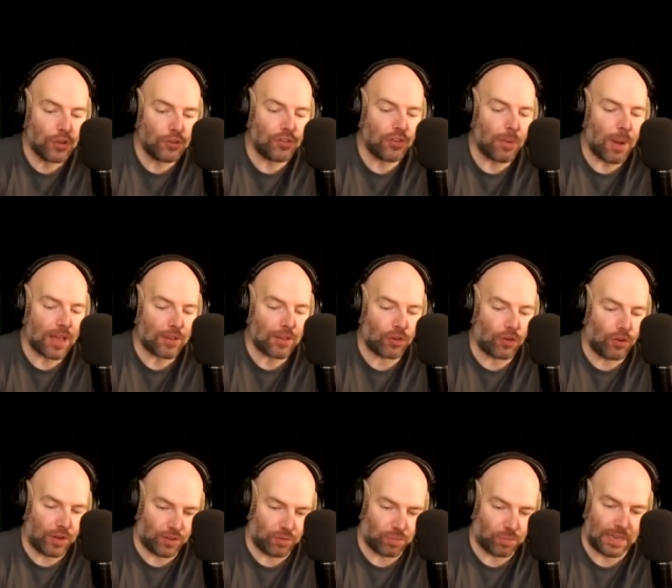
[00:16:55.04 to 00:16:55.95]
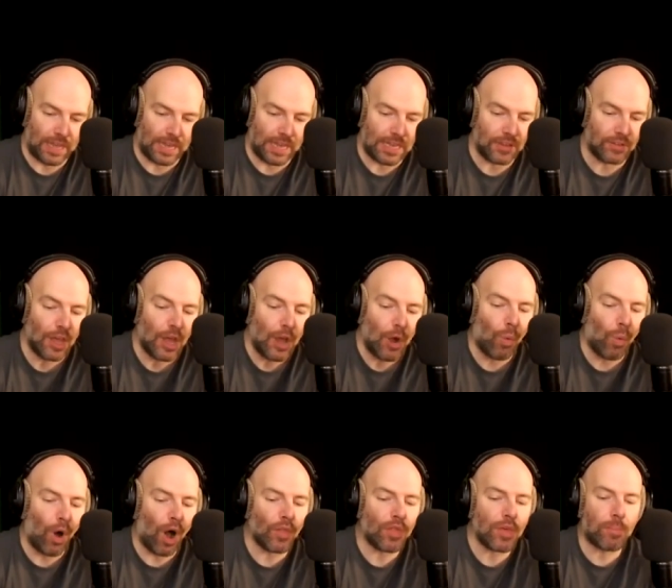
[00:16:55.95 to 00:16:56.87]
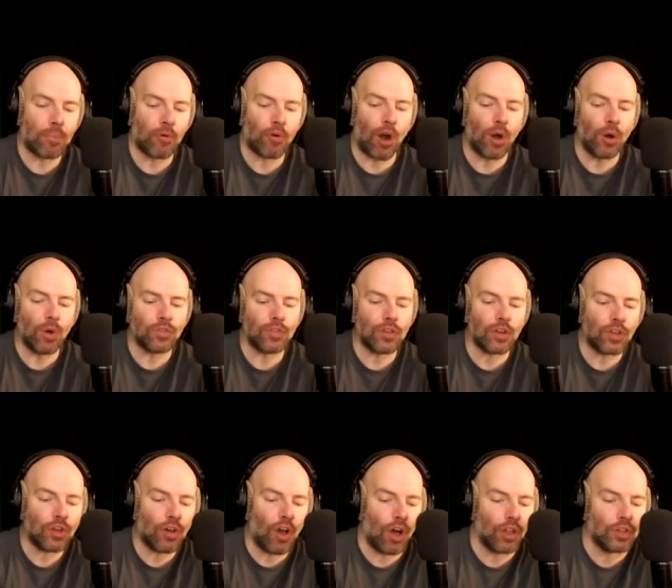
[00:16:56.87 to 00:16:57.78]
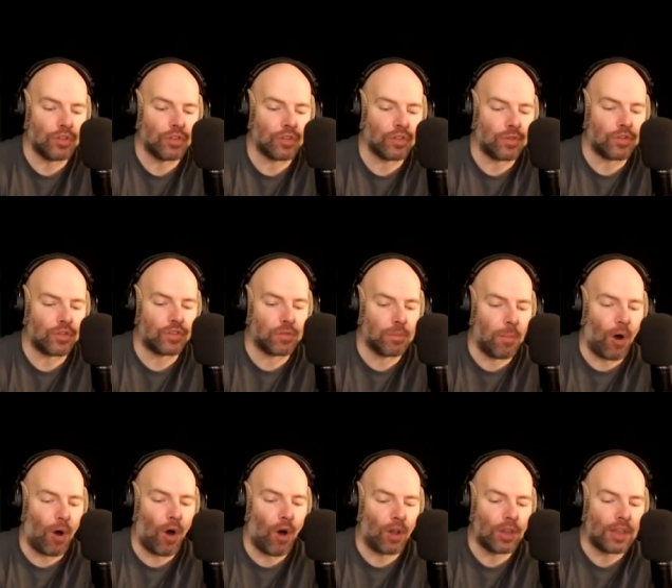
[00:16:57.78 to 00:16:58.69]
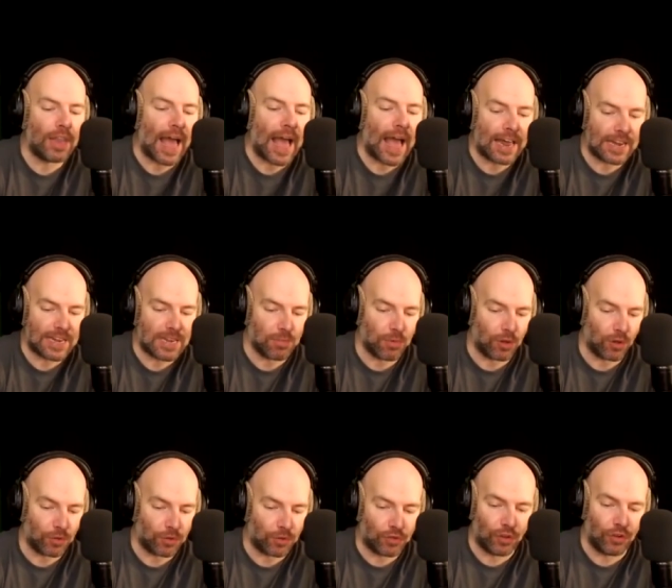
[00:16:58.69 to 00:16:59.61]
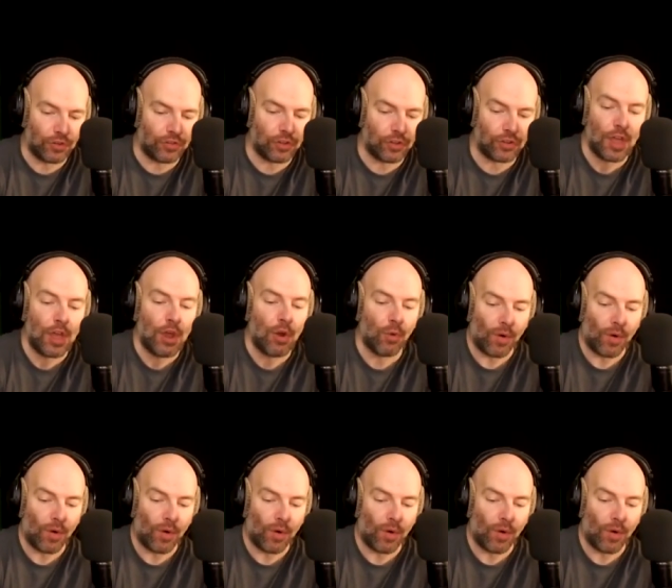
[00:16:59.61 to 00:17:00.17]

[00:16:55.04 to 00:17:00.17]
could you ask Chris, please, what are the pros and cons of smaller animals such as